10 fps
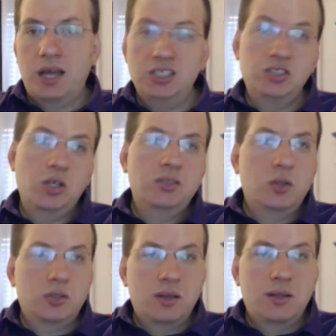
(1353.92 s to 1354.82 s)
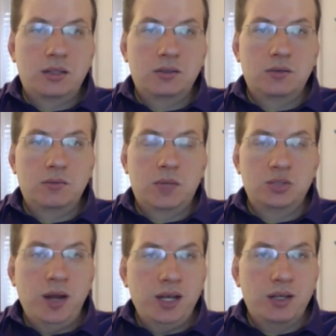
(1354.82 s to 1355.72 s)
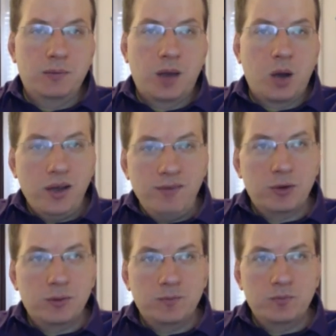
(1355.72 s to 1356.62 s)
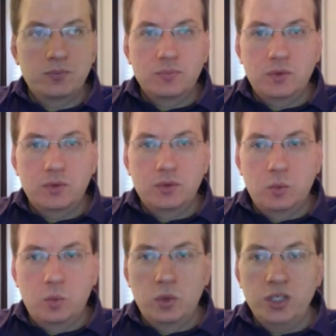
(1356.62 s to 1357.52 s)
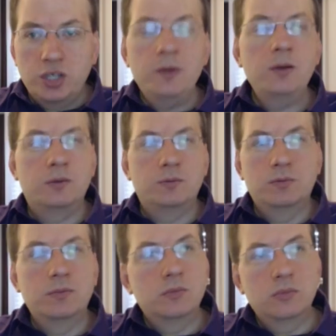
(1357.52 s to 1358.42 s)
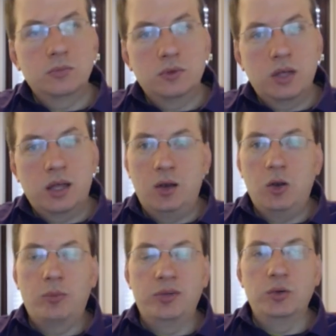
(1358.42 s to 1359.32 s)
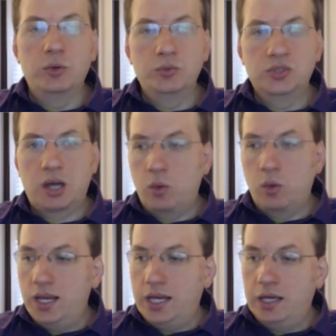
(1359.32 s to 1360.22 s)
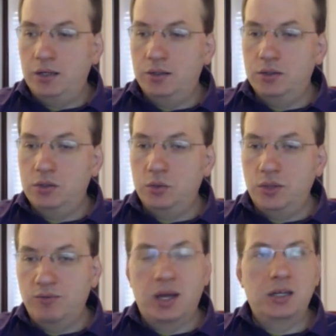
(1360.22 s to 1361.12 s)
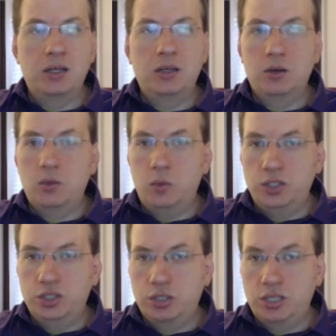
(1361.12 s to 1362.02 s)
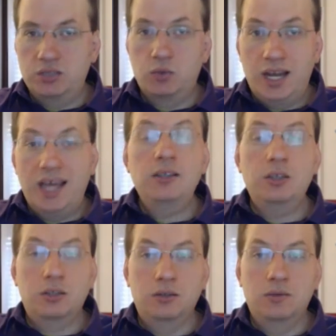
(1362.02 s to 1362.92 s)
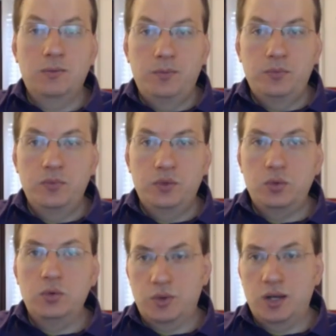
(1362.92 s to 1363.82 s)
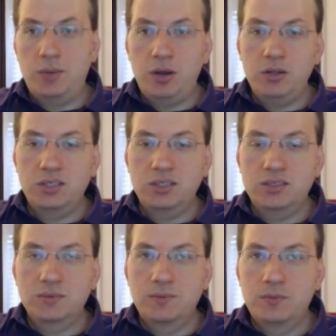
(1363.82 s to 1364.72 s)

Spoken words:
And it's not that much money. However, which other lobby groups are willing to give money which is related to Israeli politics?